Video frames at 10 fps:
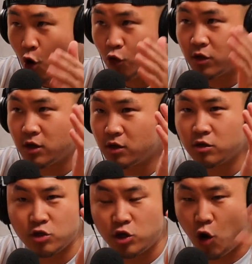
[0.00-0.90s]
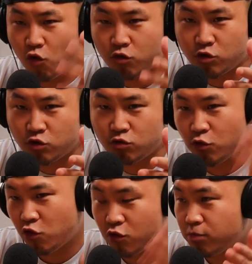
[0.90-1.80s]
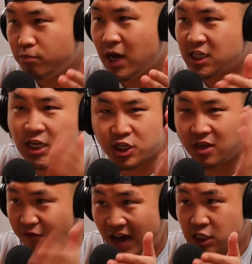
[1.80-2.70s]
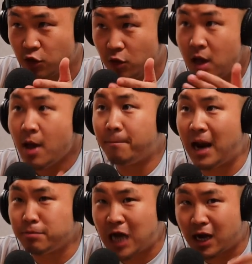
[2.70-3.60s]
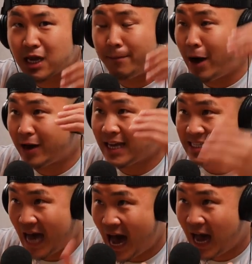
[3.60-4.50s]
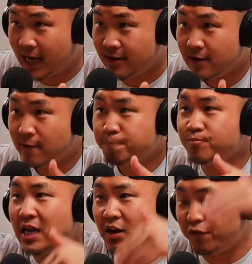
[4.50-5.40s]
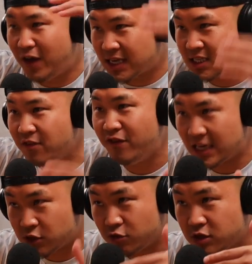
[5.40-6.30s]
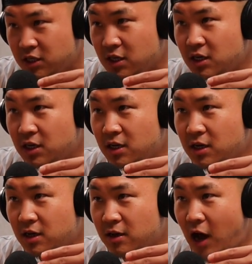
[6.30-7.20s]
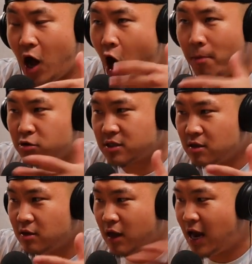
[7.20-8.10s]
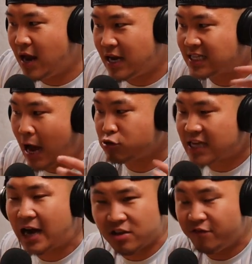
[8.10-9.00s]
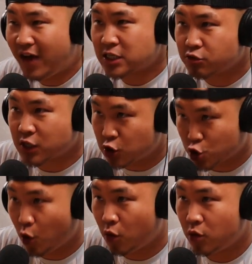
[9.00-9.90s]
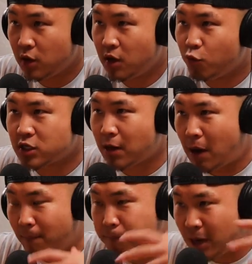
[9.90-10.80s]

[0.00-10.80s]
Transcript: own, you know, essentially vessel. But I'm talking about a tide that affects the vessel's yeah. almost and it's outside of the vessel's control. We're talking about